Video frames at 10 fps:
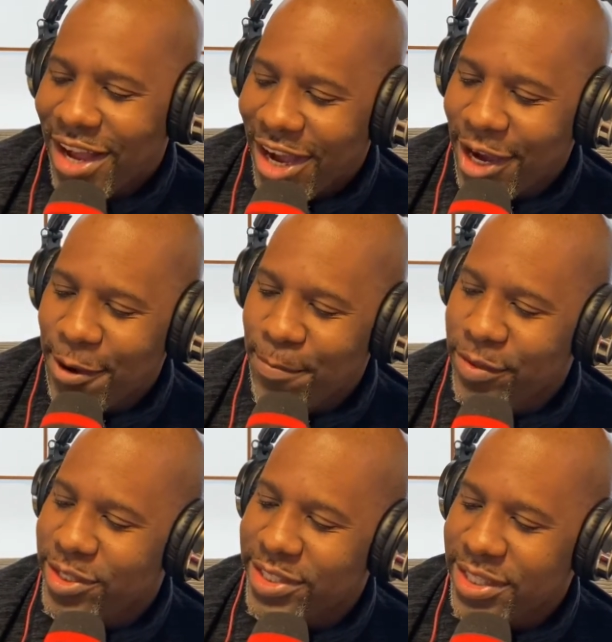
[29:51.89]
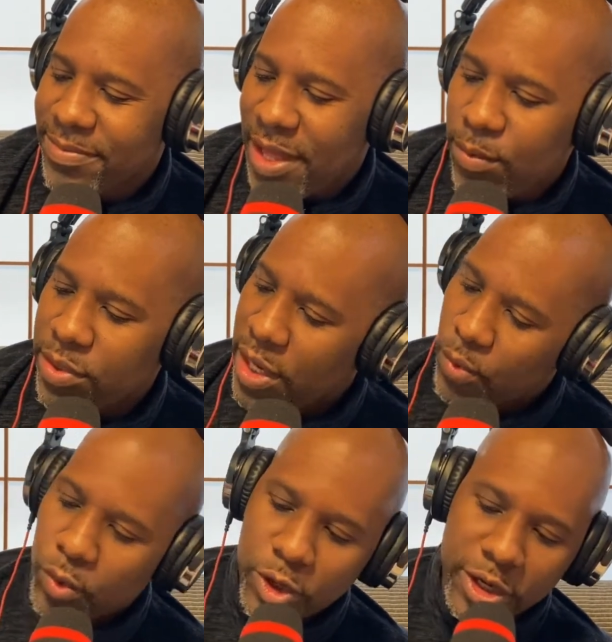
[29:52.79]
So let's skip that one. Yeah,
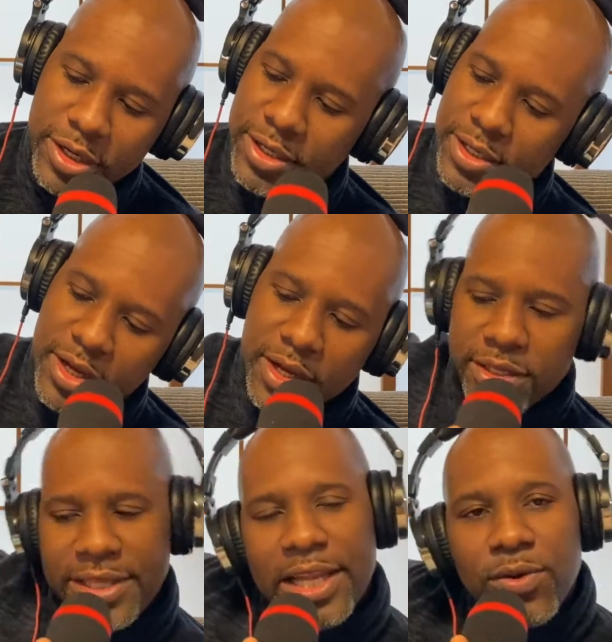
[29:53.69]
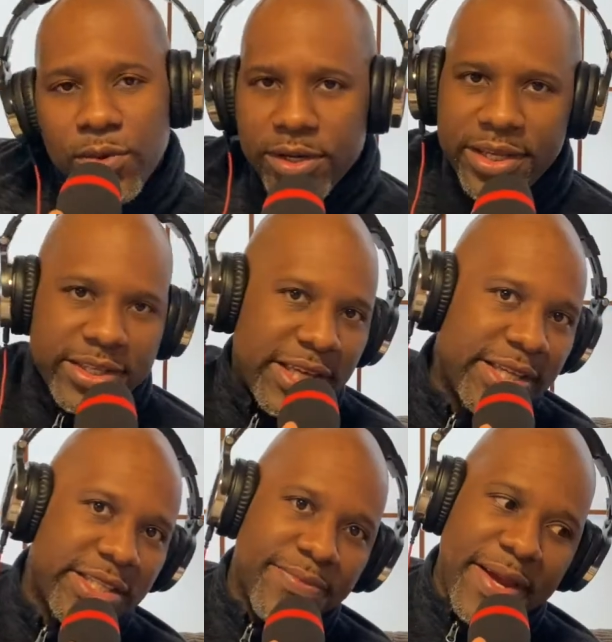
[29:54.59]
work. Telework has
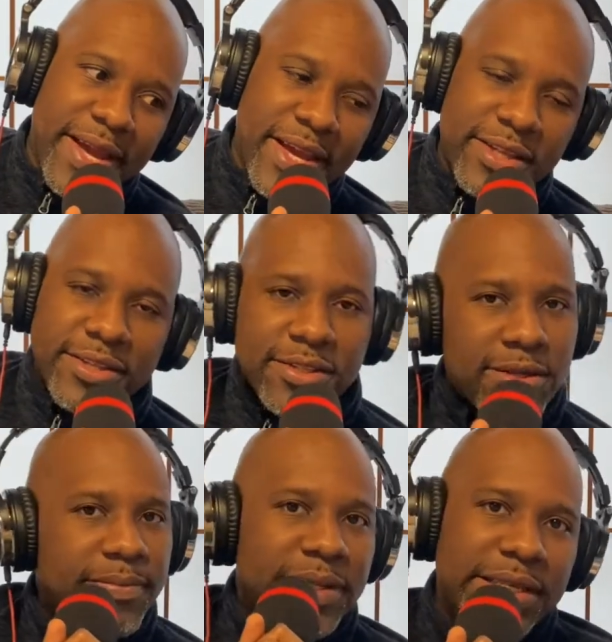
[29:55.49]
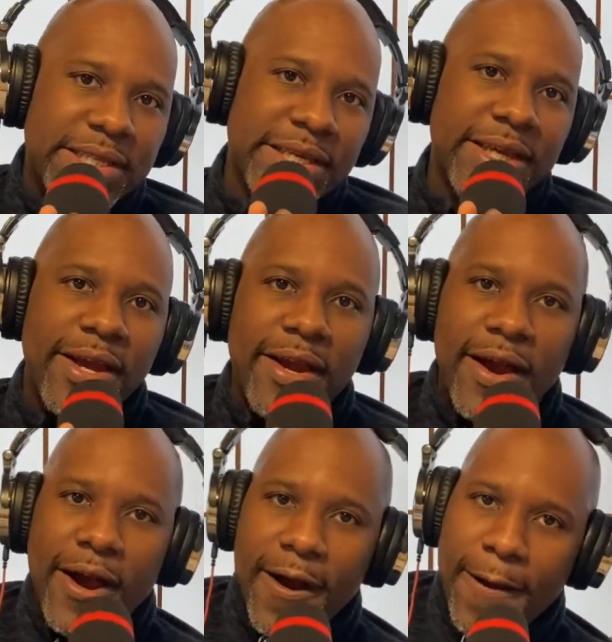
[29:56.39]
hit Japan completely.
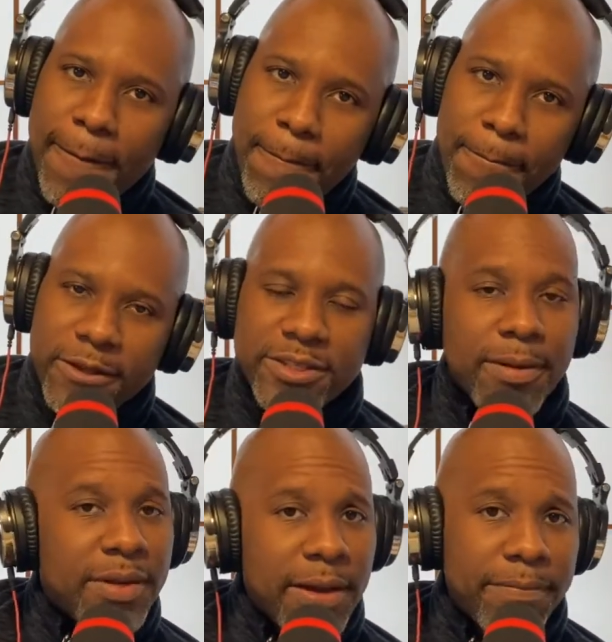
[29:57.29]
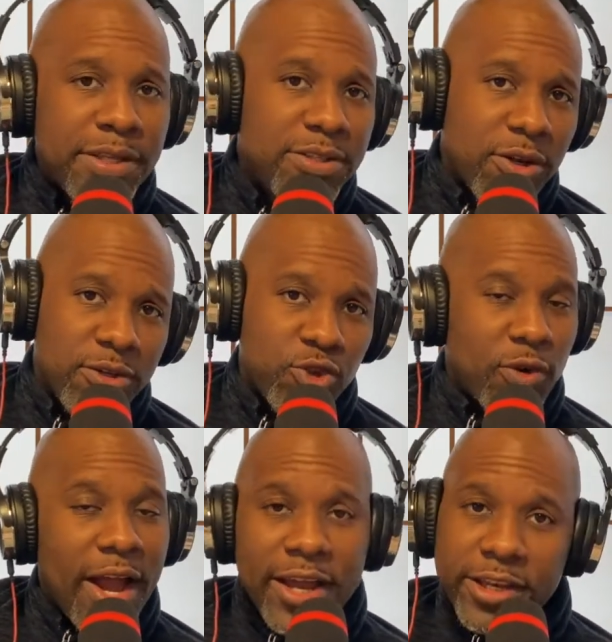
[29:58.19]
Some companies are
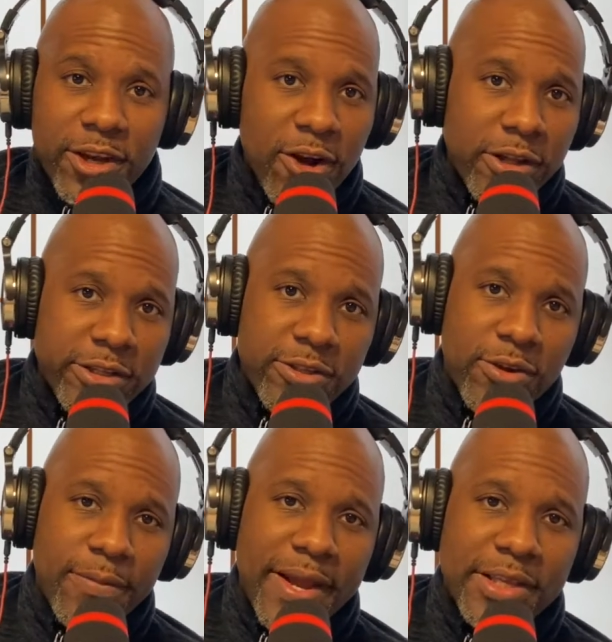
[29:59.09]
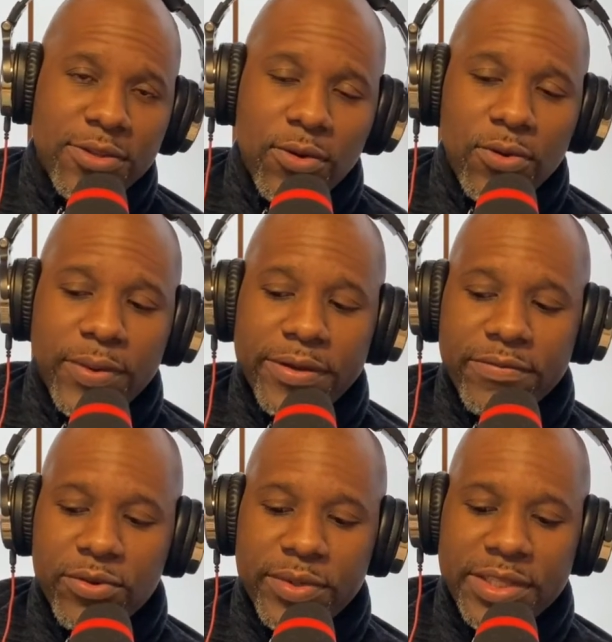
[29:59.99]
trying their hardest to go back to the old way
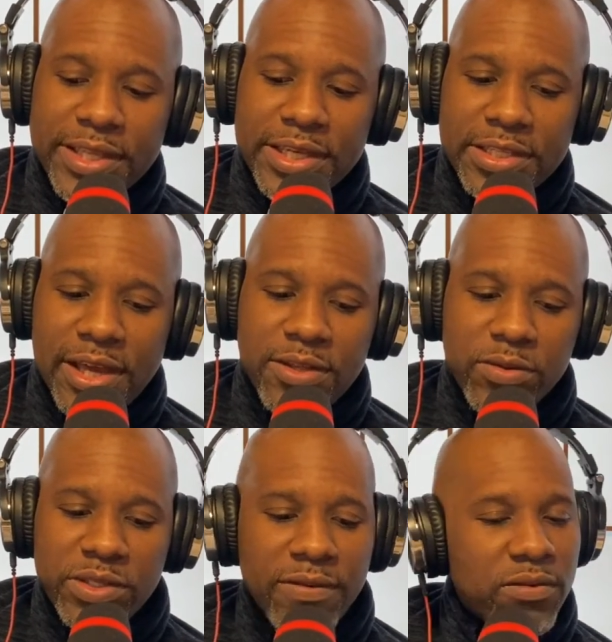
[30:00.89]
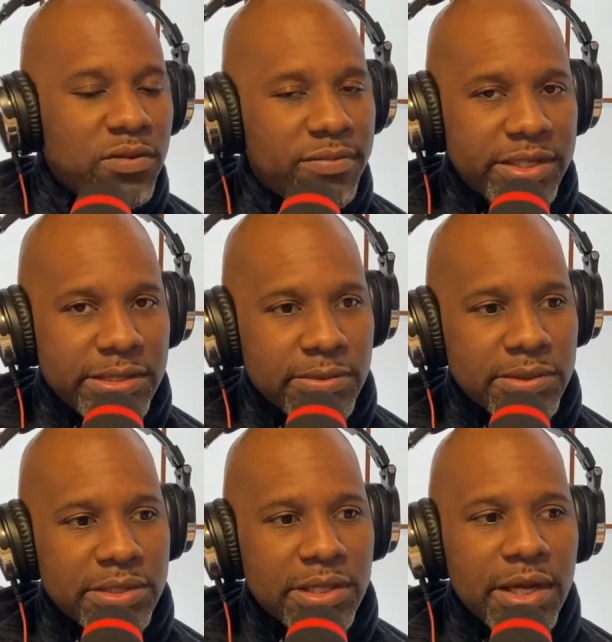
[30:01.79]
of doing things. I know several of my
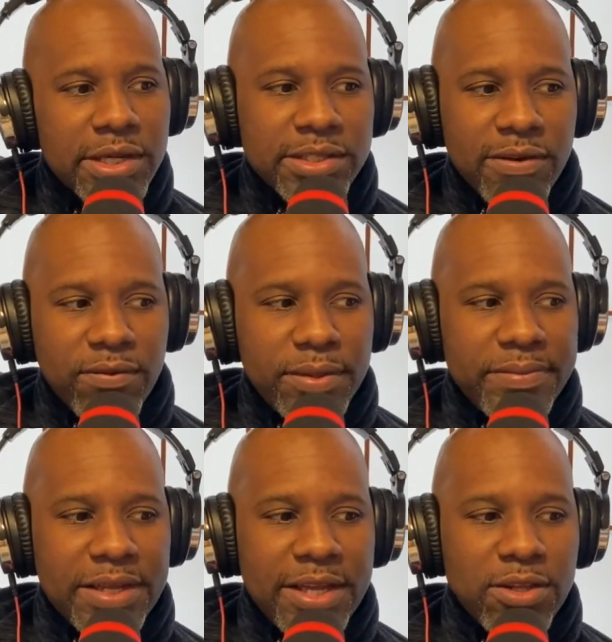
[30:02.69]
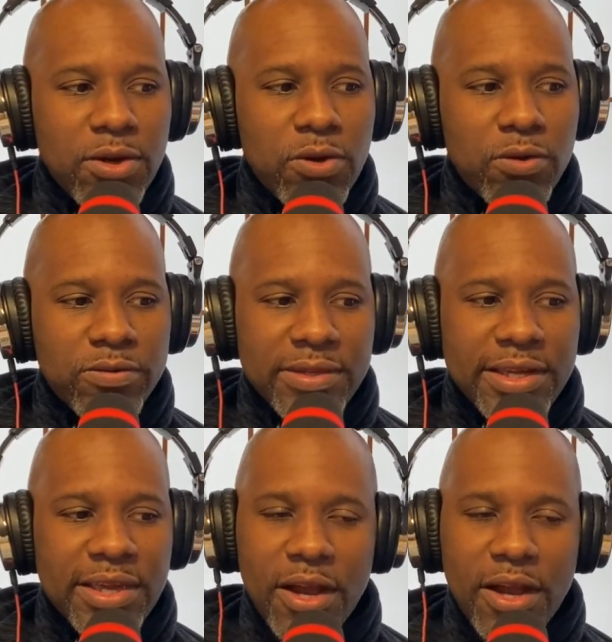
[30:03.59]
students, several people I know who's like, yeah,